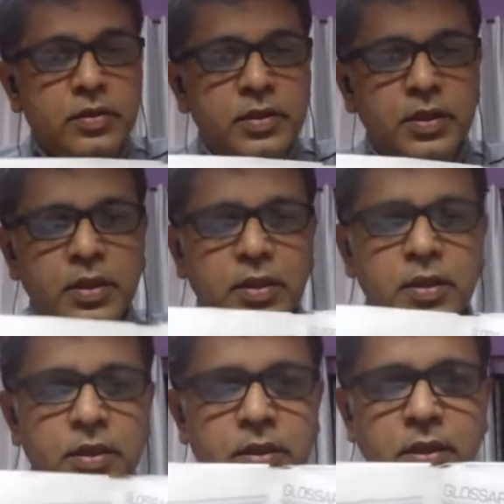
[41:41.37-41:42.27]
You see,
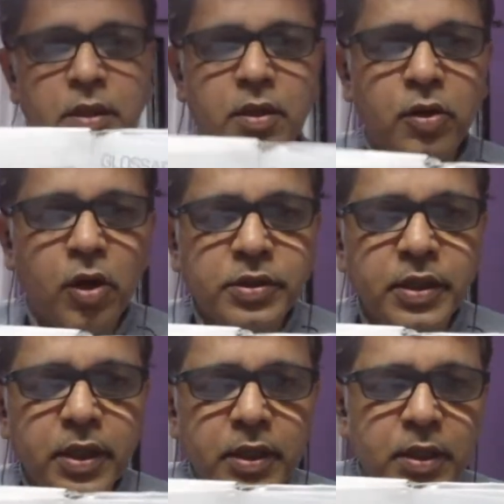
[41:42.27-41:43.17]
a
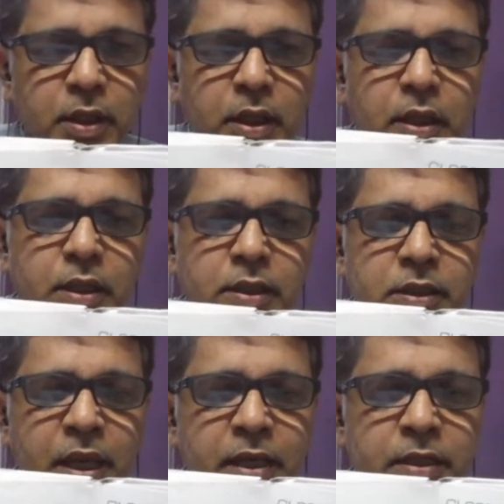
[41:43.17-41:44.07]
glossary
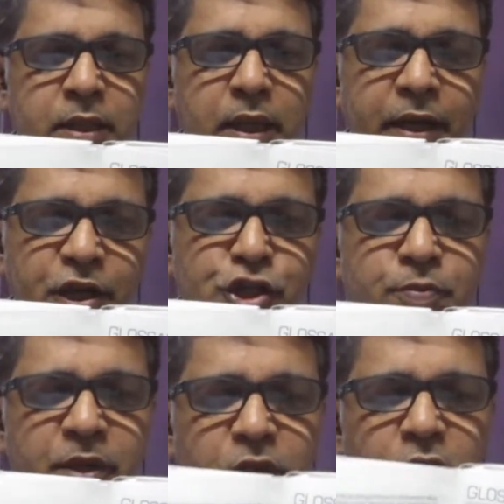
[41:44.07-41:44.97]
is an
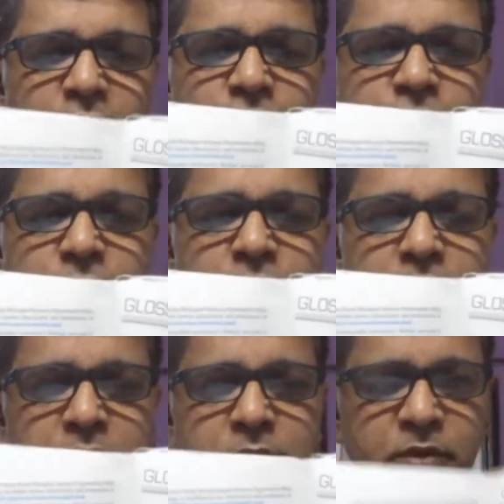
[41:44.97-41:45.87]
arrangement of
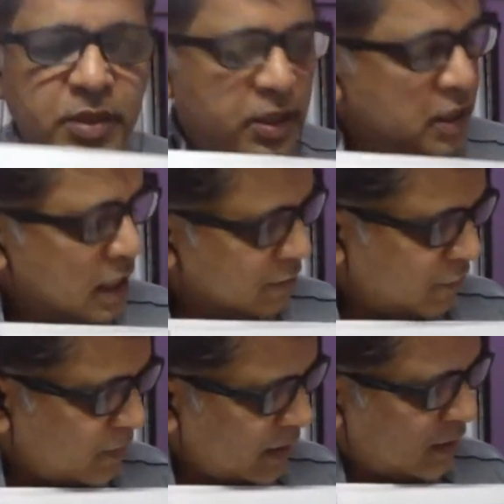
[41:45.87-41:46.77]
terms in an
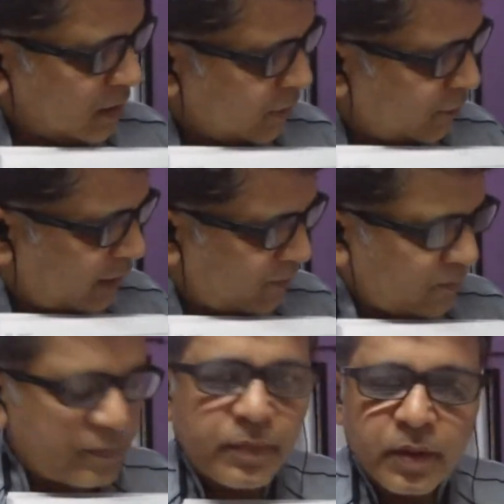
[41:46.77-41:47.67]
alphabetical way,
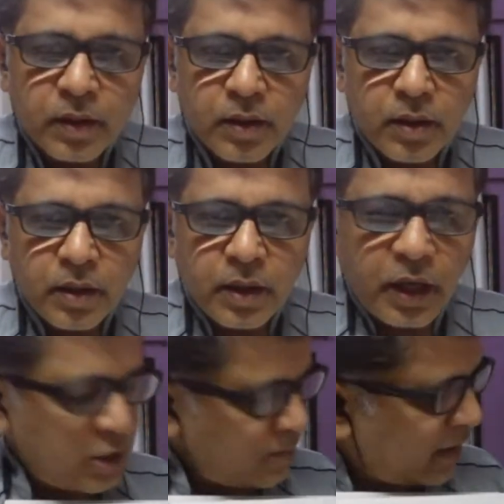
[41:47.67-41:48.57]

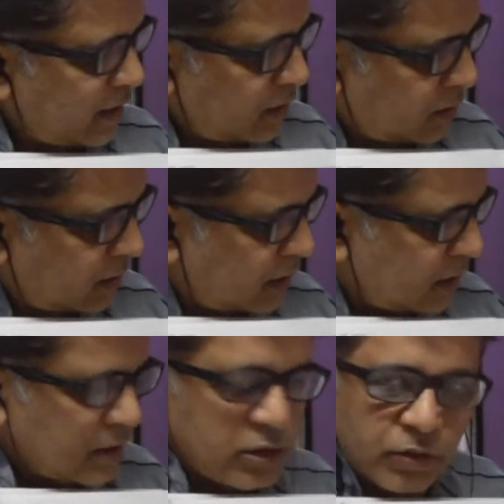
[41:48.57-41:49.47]
explaining the
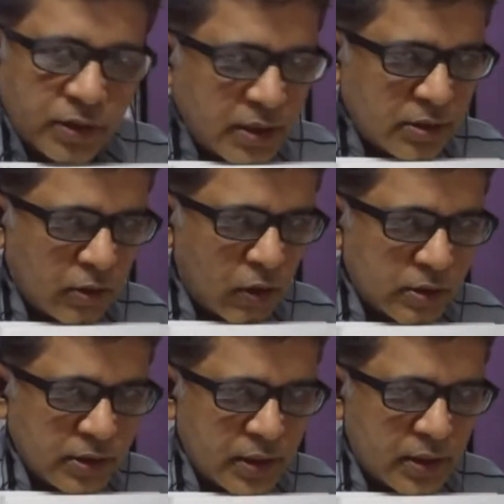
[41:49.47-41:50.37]
details. Now, this
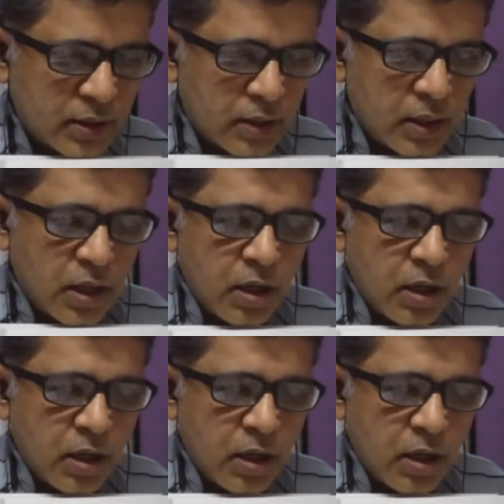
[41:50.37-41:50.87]
glossary